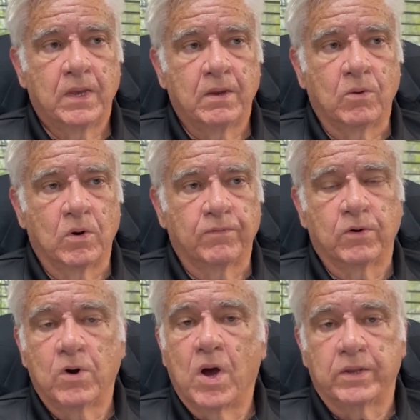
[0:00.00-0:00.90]
Or if
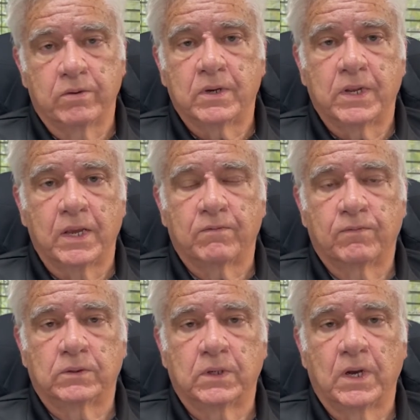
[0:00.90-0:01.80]
you're not, you can take it
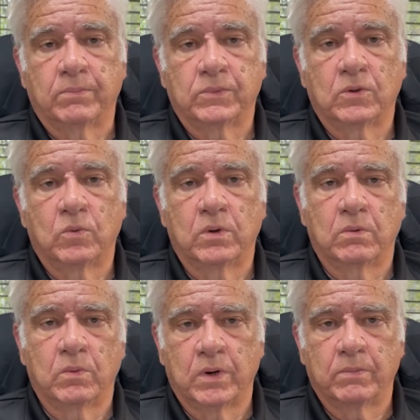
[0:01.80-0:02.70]
full-time. So
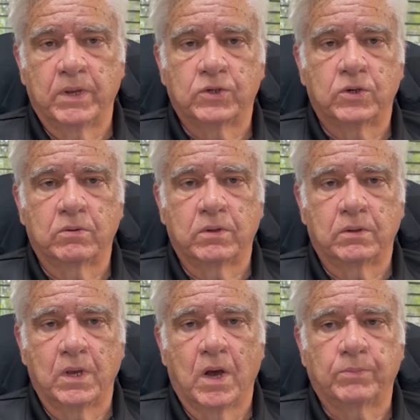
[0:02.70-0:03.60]
we want to make sure that
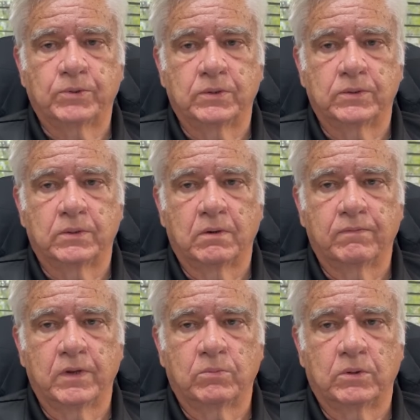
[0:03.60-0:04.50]
the options that are
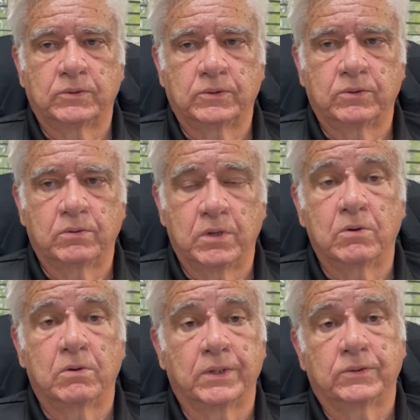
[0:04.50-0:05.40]
available suit
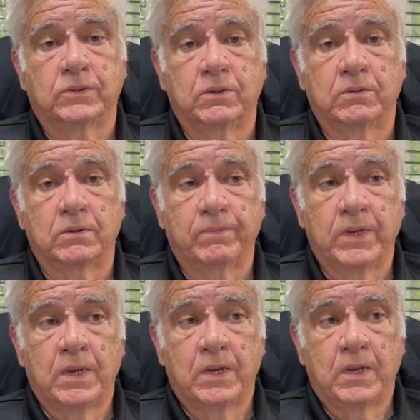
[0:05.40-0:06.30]
you as a student.
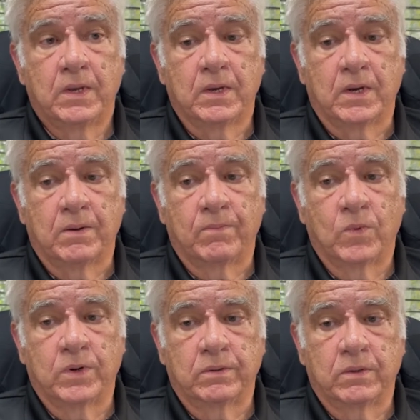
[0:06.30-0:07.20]

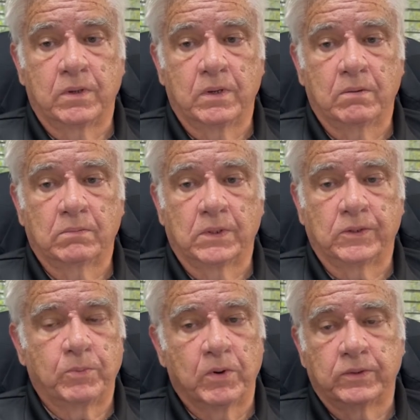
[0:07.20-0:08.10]
One of the
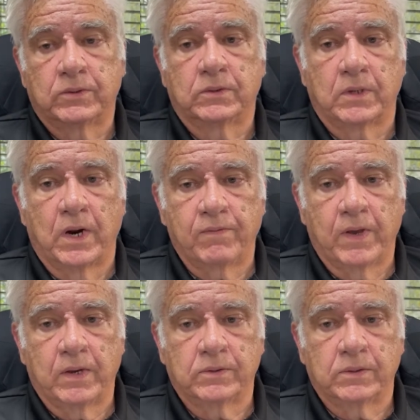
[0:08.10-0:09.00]
experiences that I've
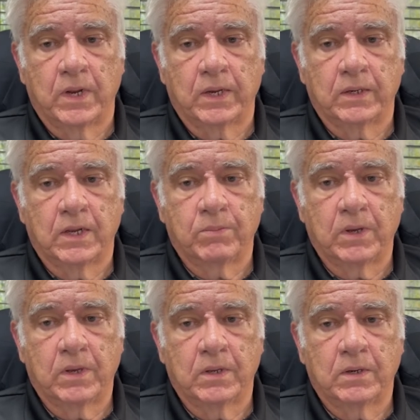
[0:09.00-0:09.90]
had as an
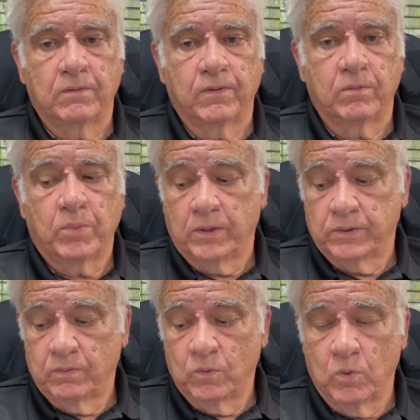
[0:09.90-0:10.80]
academic in different
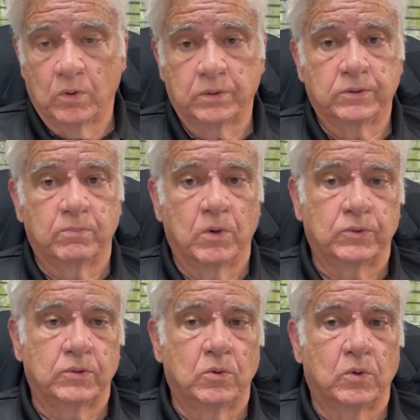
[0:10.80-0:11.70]
parts of the world is
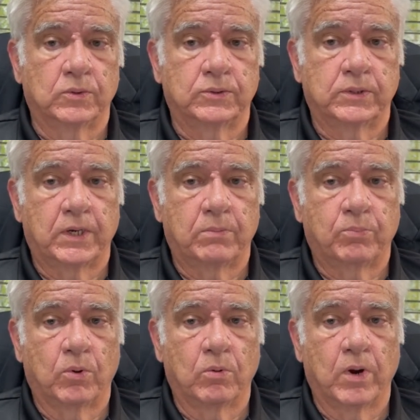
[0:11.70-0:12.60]
most schools set up
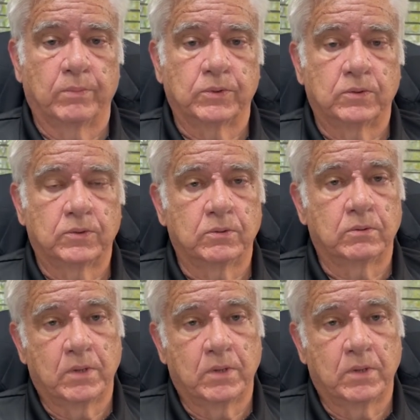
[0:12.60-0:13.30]
programs to suit